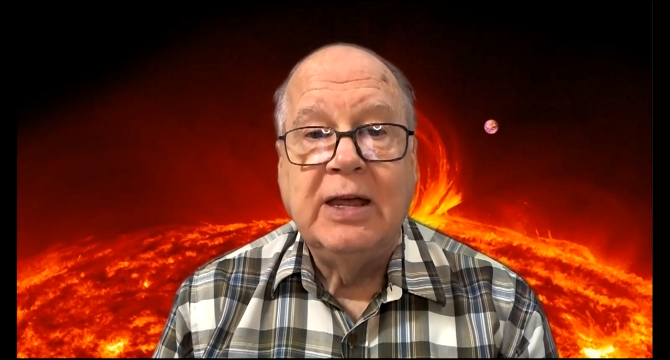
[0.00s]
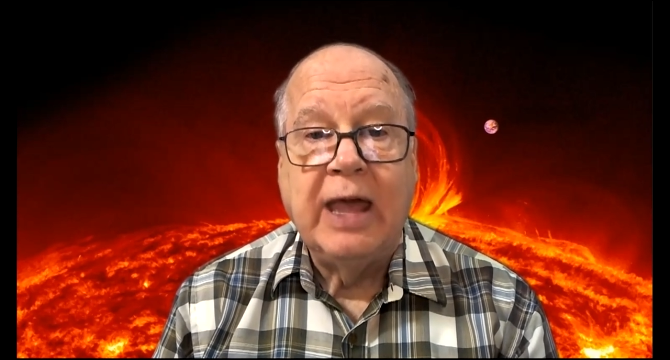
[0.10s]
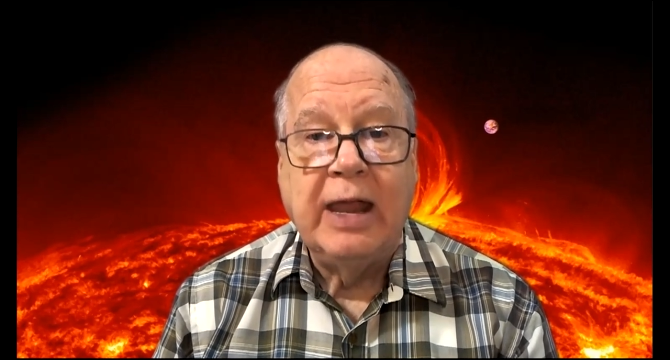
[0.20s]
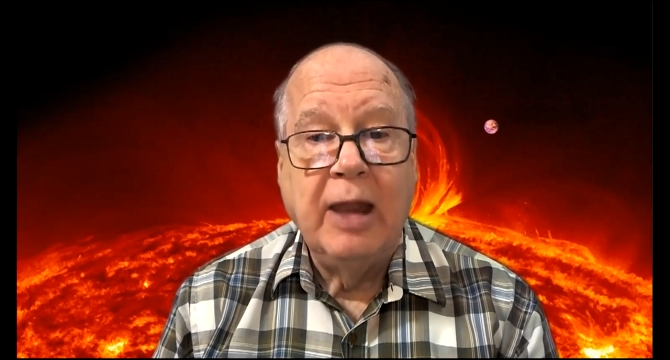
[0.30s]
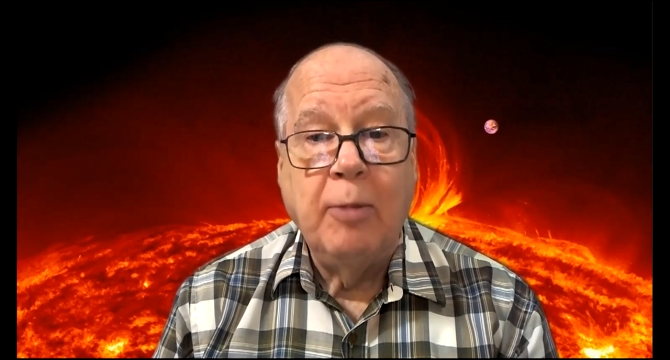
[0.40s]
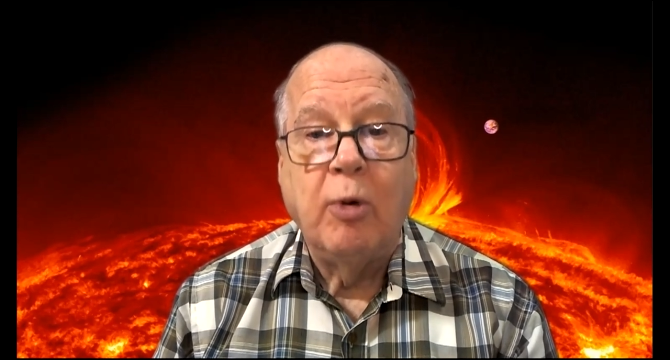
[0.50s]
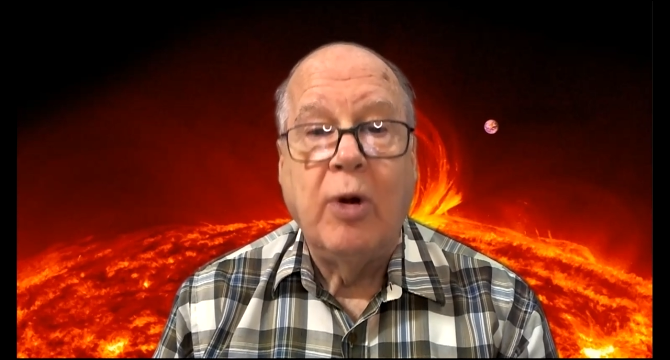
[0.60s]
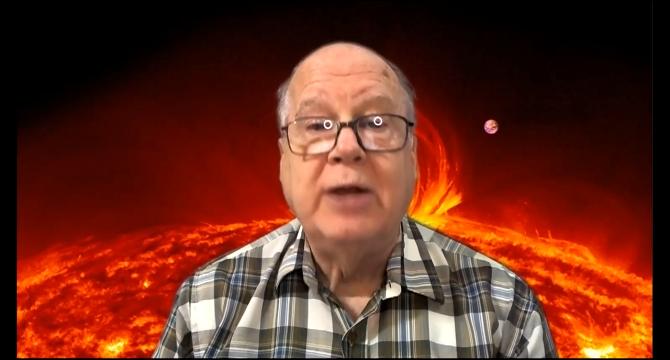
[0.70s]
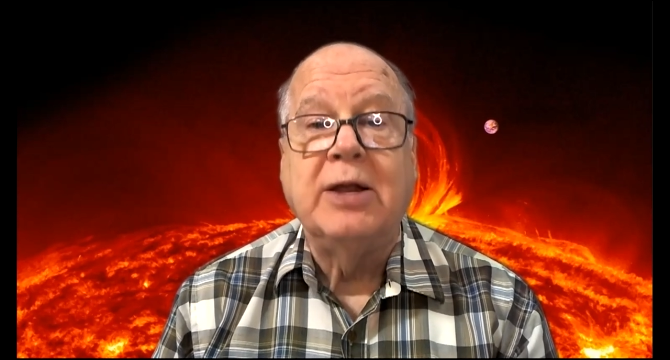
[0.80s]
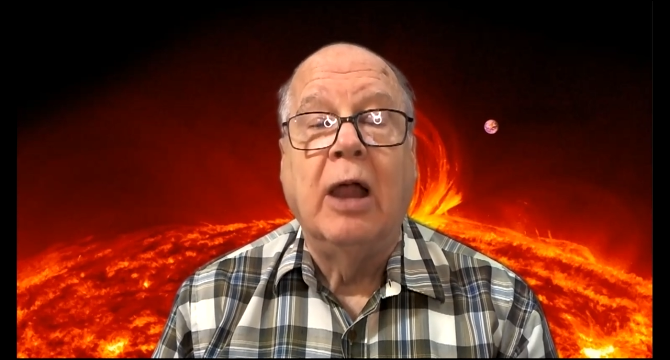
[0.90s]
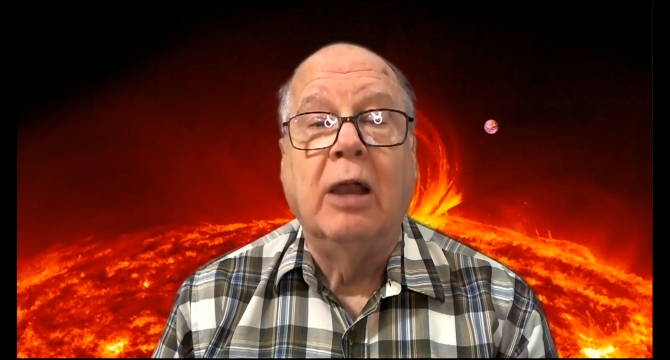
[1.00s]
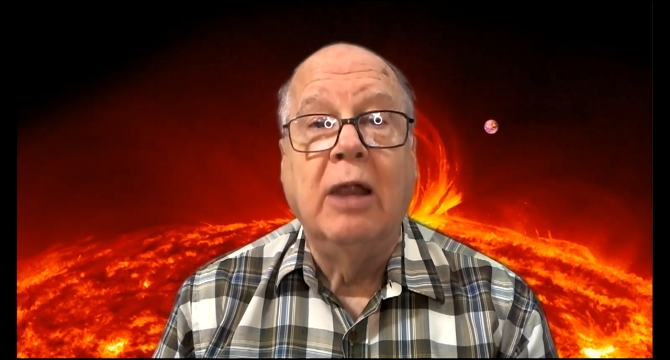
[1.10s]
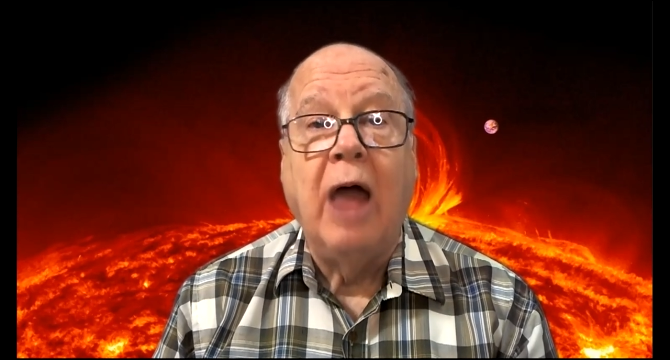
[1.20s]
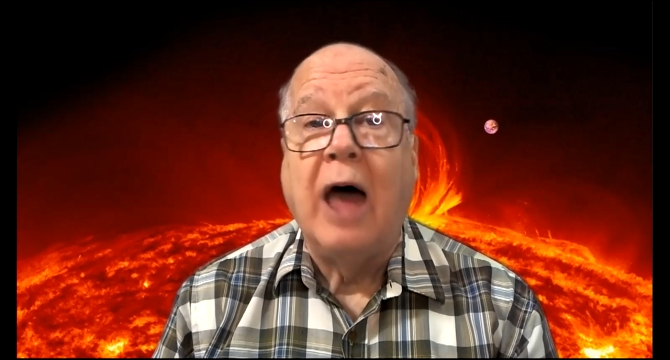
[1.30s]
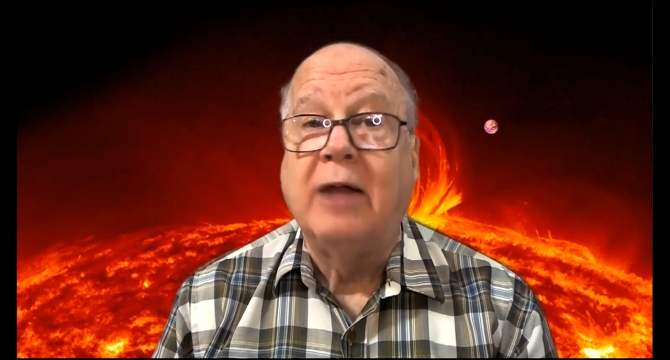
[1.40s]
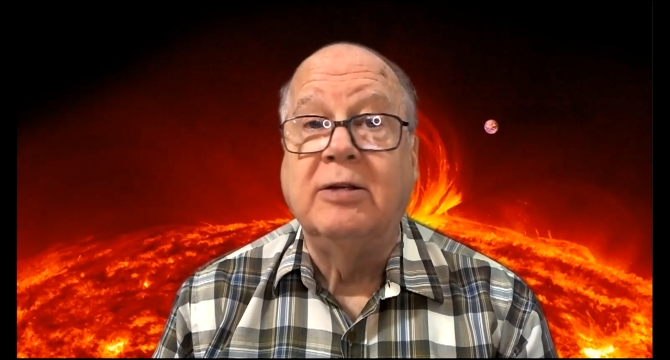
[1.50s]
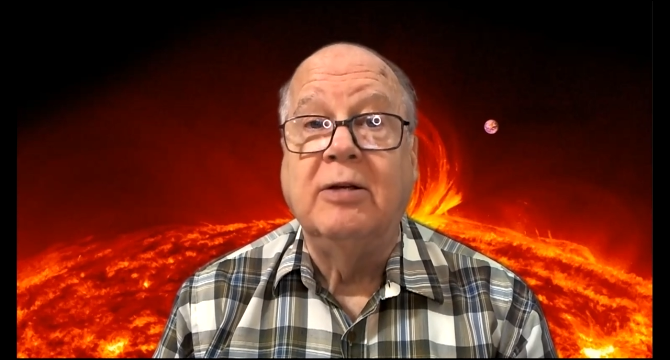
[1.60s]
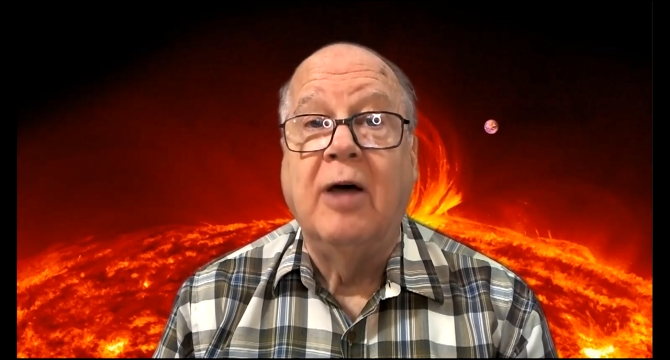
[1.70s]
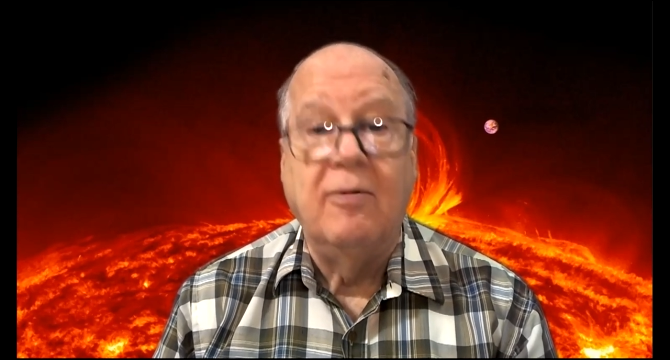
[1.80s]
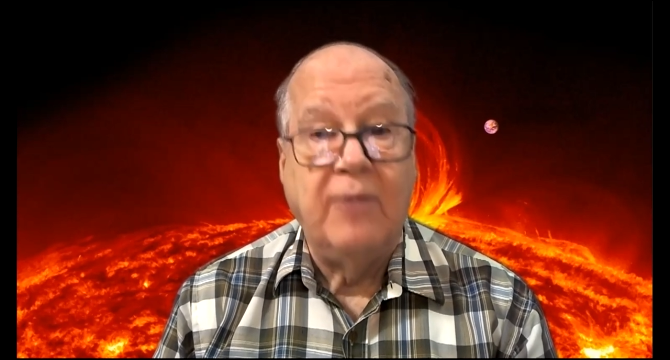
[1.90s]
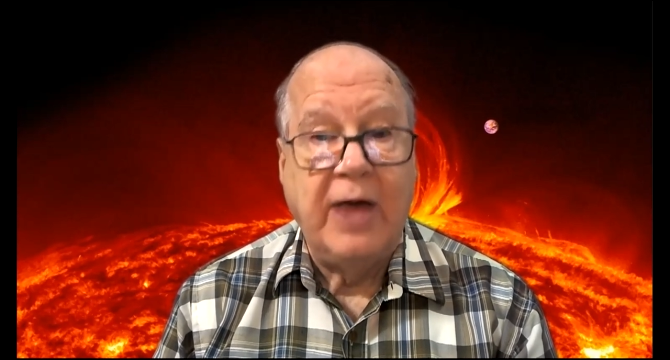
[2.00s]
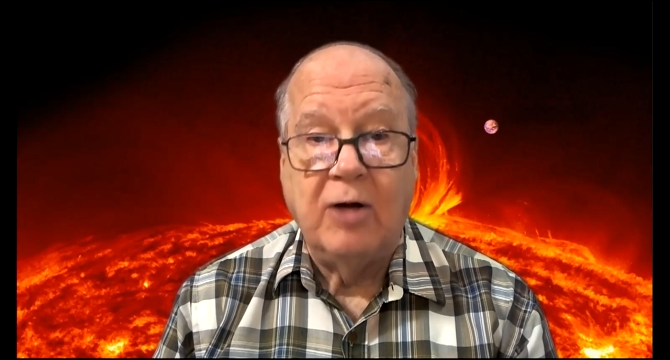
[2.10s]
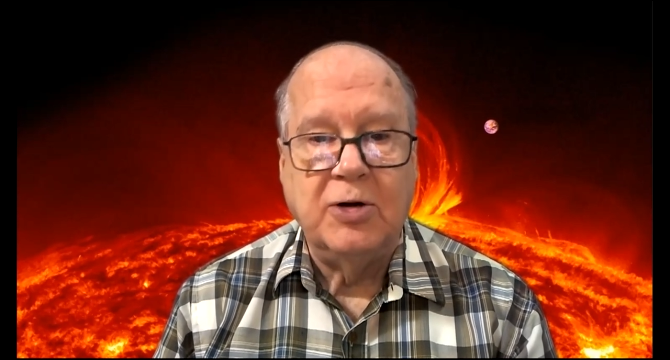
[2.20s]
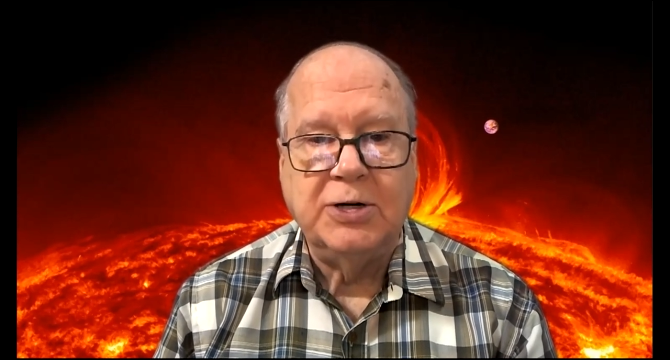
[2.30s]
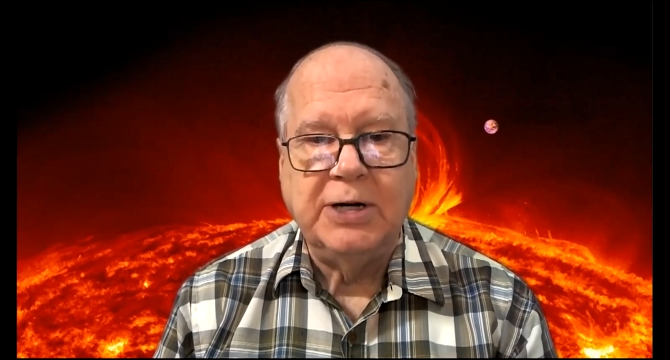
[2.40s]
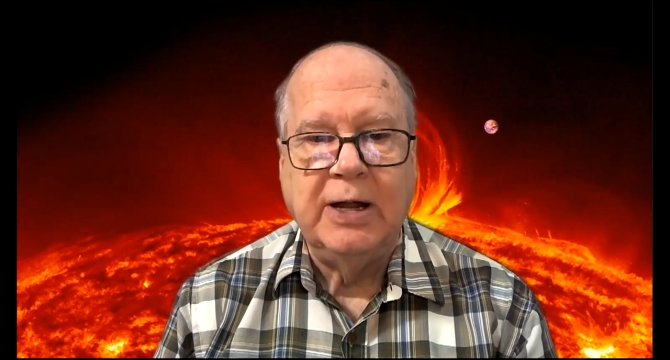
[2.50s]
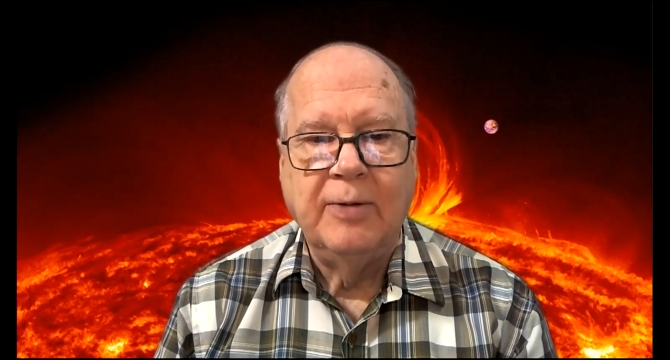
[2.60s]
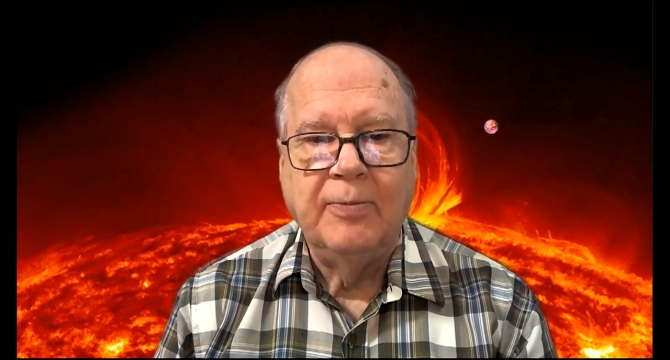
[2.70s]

can liberate a lot of energy.